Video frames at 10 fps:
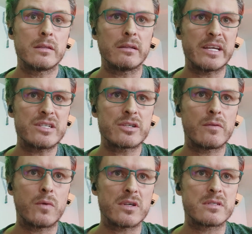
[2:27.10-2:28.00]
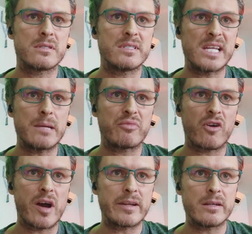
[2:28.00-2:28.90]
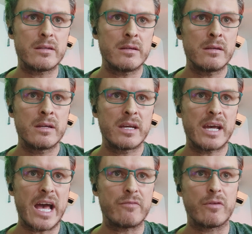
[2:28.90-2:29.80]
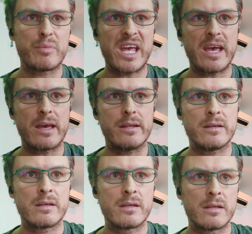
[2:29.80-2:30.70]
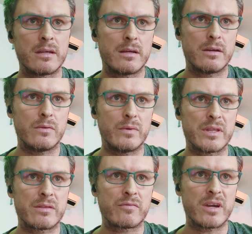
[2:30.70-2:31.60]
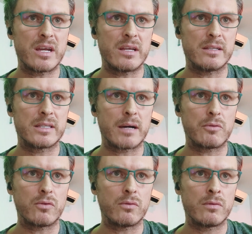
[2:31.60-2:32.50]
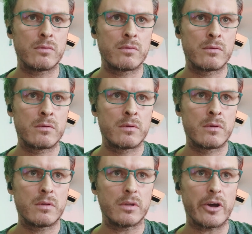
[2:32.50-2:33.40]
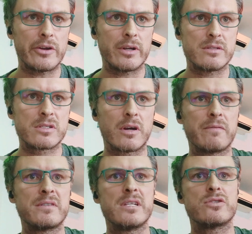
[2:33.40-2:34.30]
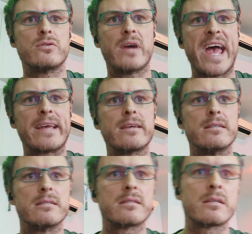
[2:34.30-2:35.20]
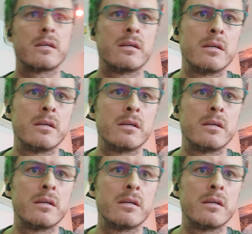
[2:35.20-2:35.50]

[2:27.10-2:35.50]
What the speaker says: The lesion was debrided and repaired with 3 double-loaded soft tissue anchors.